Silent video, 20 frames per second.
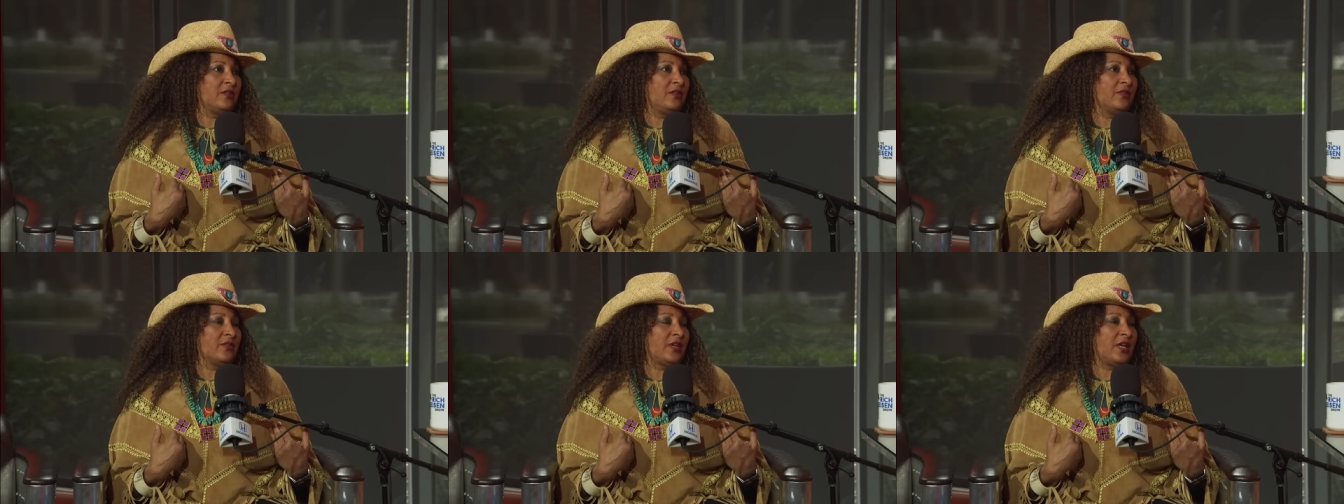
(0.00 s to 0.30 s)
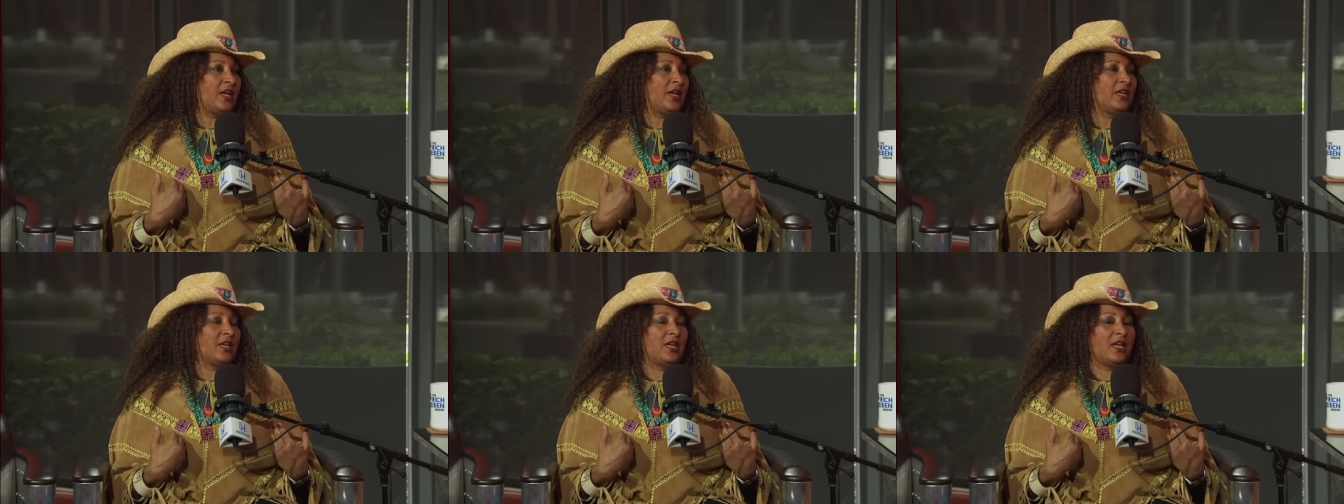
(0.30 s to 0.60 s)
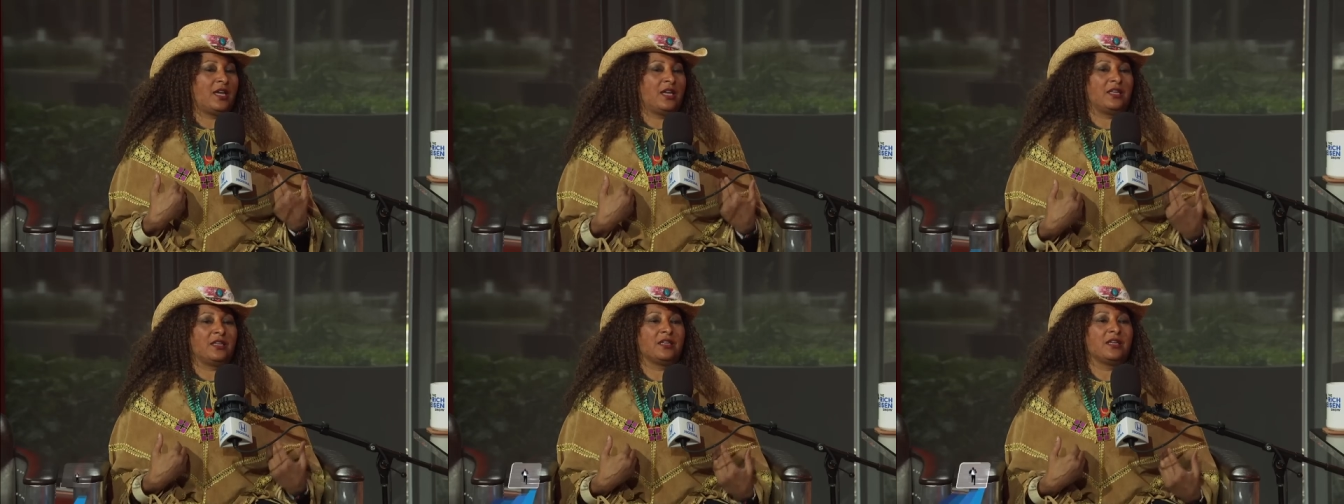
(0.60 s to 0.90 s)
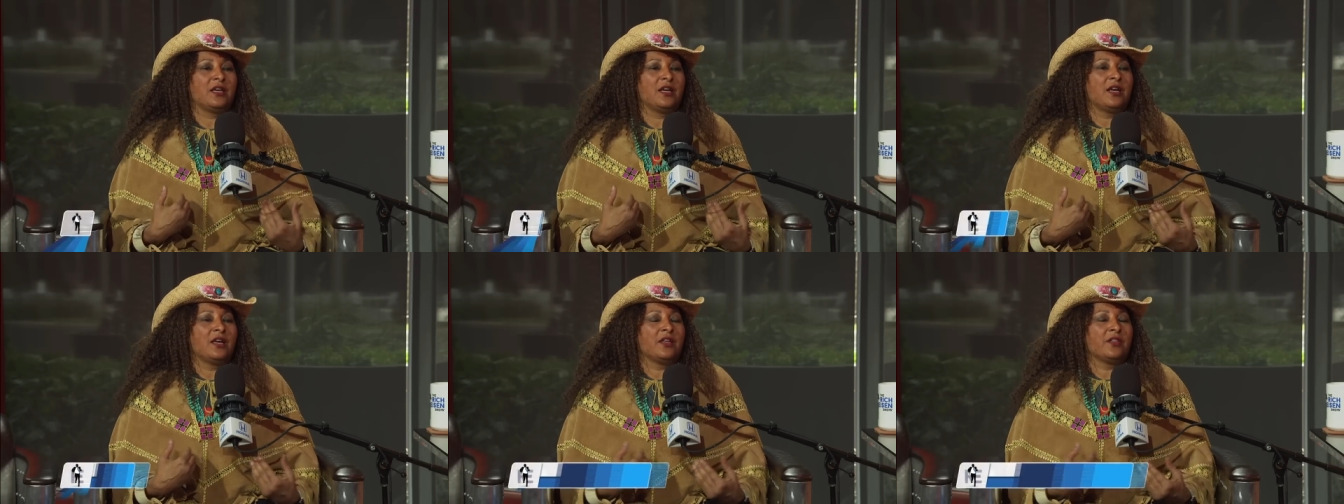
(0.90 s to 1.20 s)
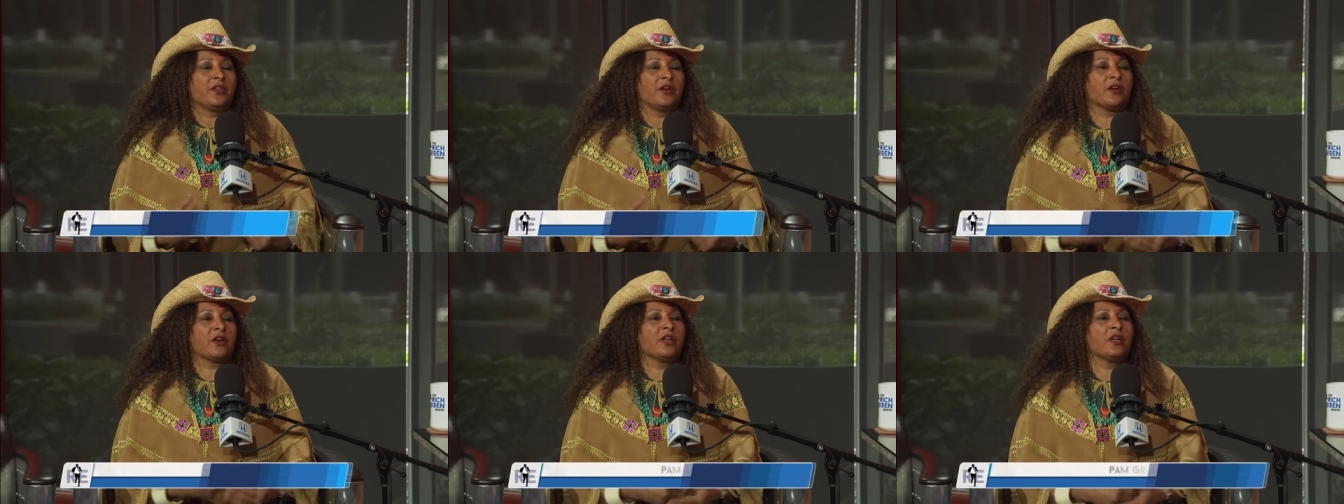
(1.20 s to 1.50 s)
Okay. And
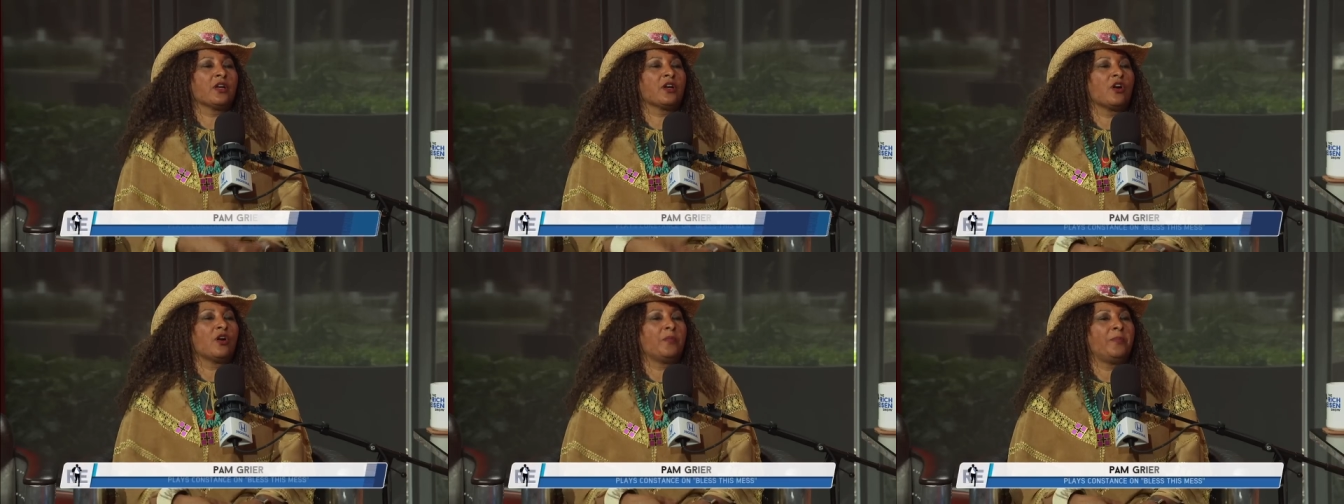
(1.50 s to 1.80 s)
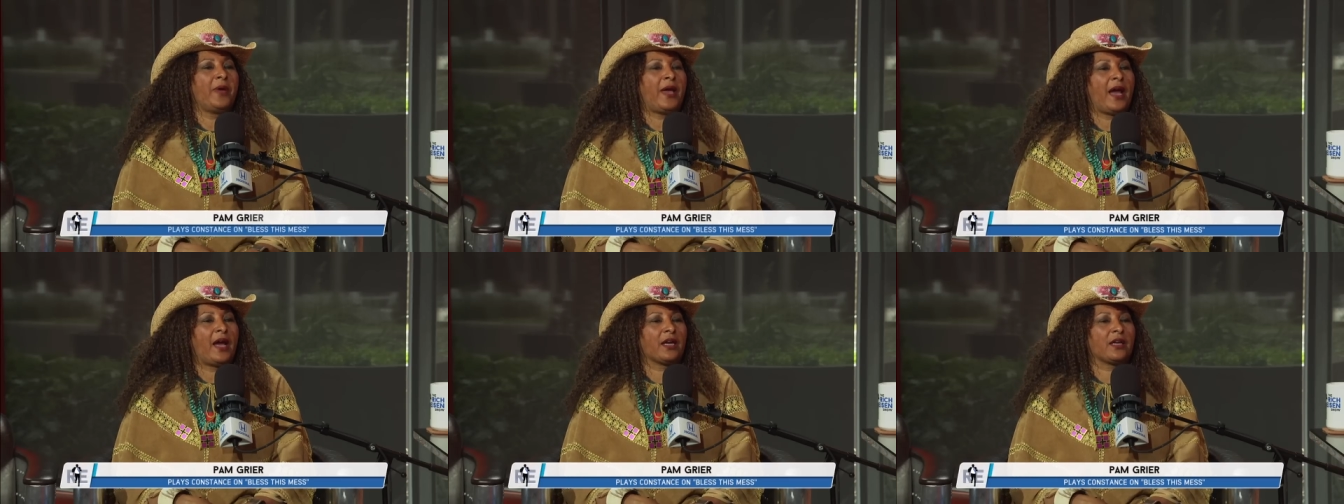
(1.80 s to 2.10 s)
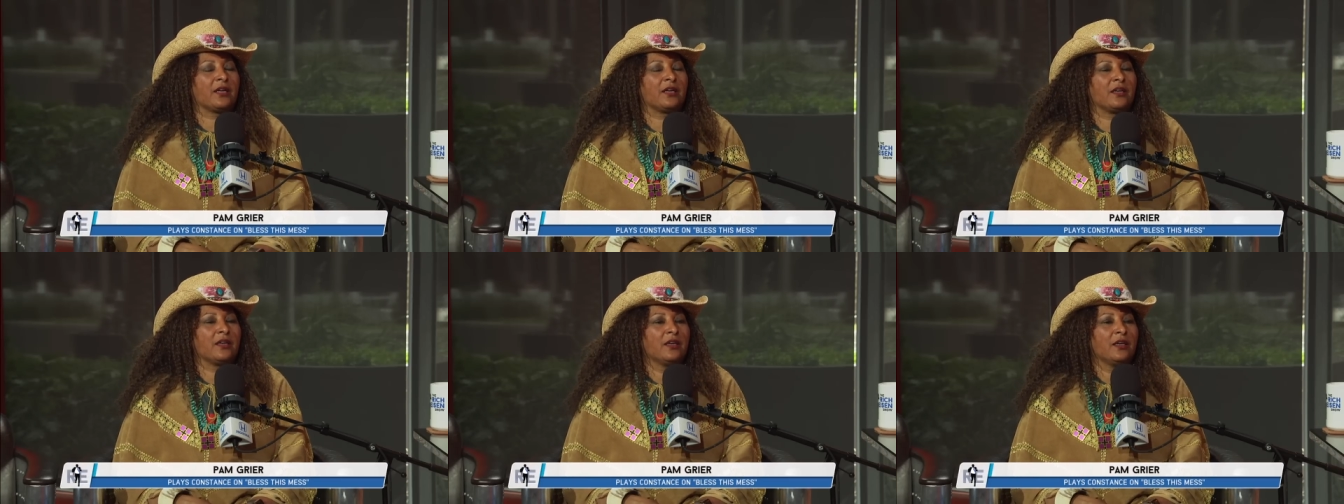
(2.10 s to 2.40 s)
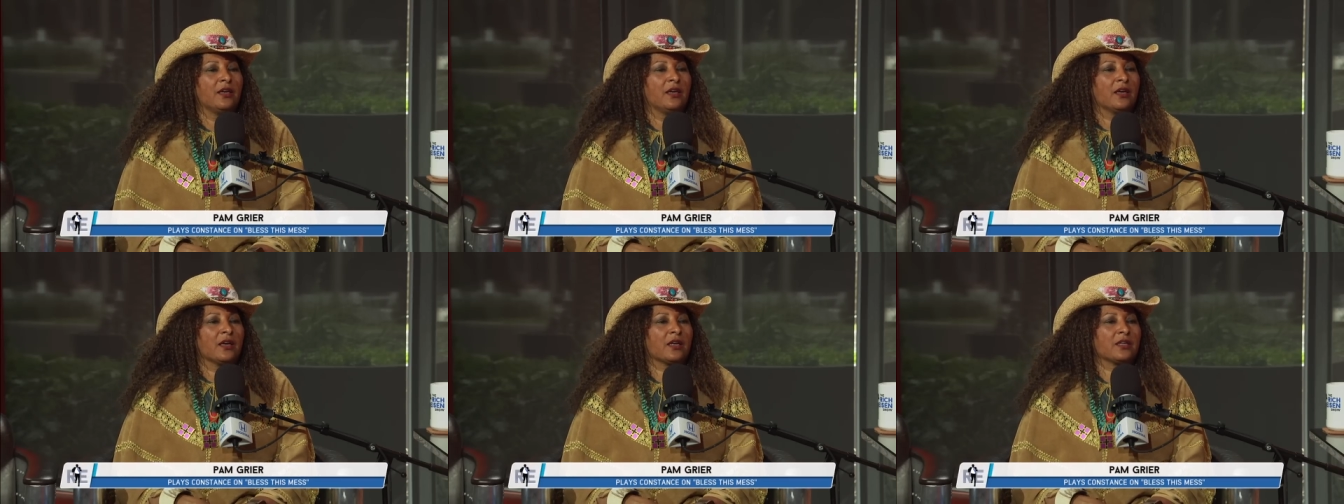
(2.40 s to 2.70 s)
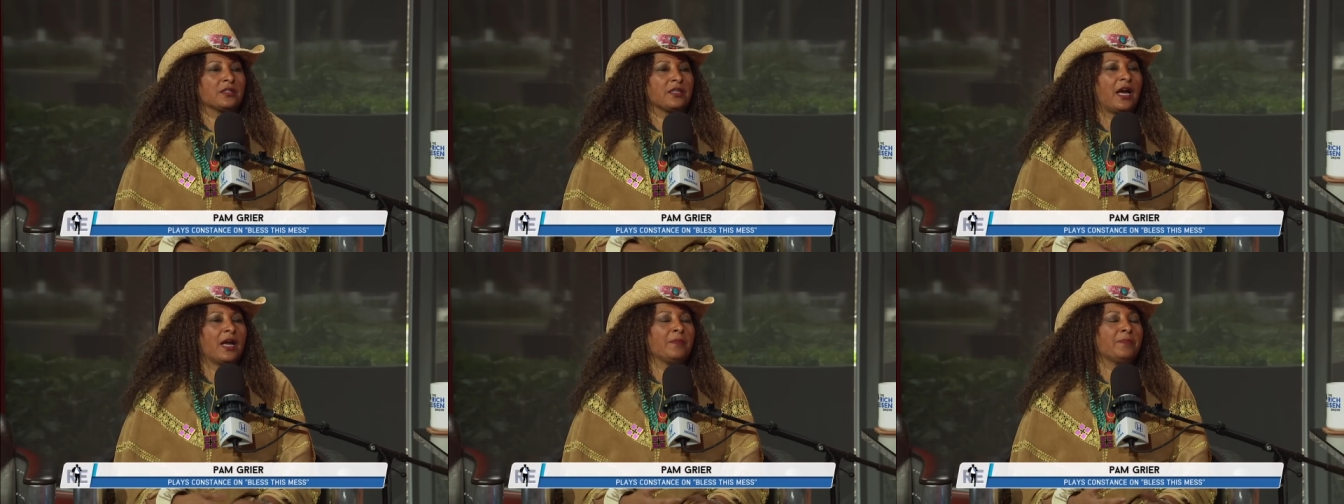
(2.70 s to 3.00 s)
they're going to go back
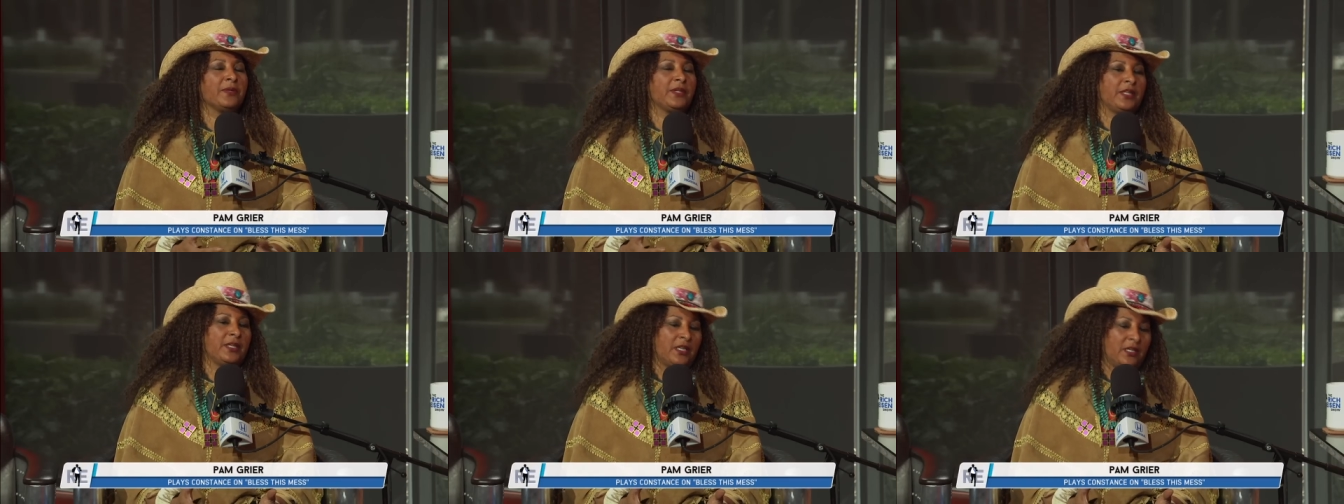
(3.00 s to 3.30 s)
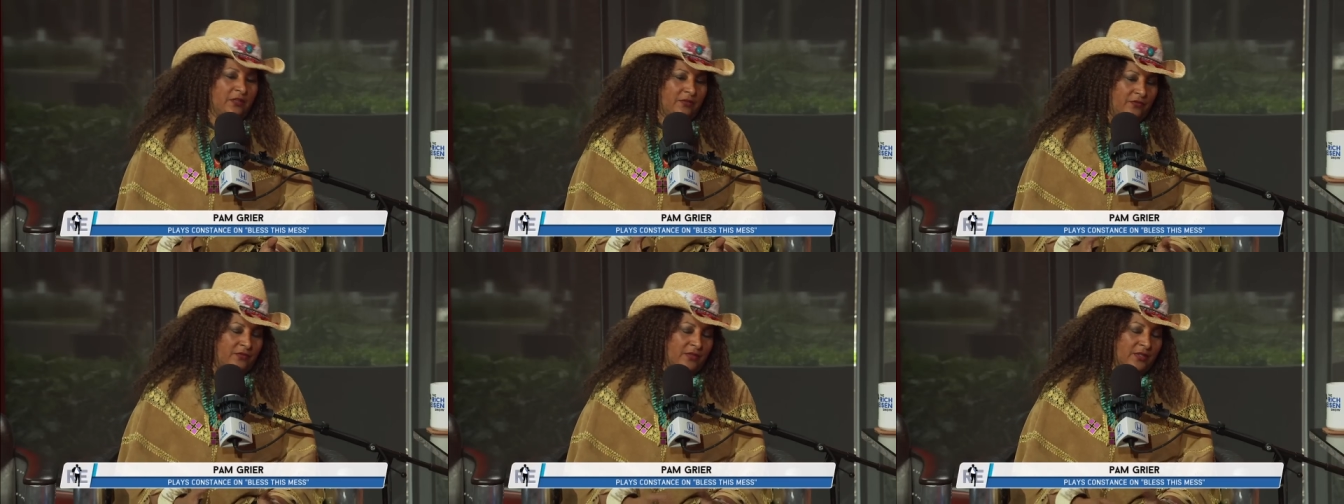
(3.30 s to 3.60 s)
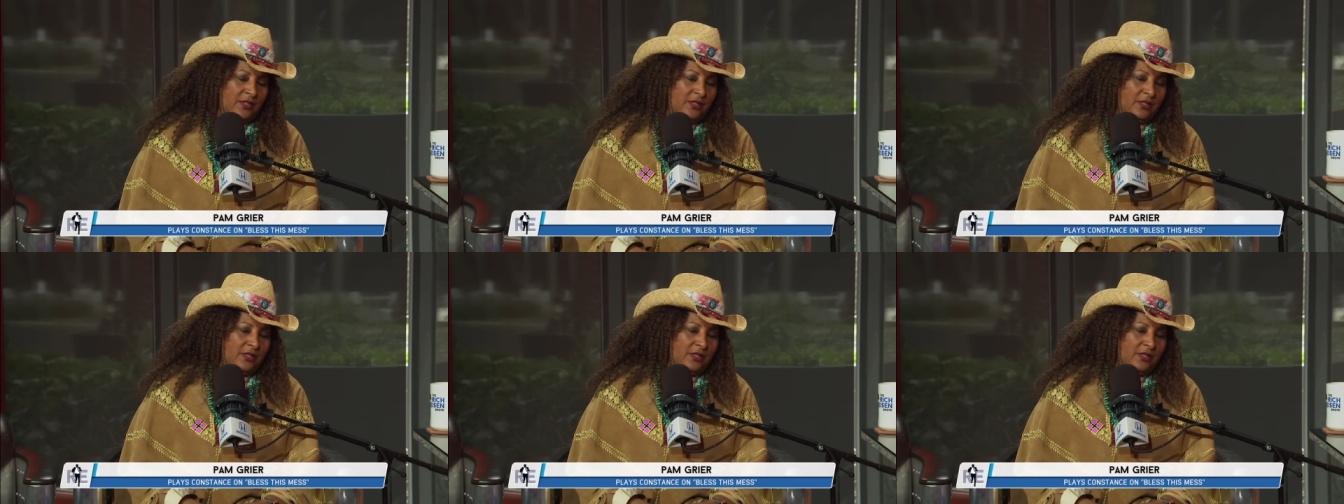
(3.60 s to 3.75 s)
because I believe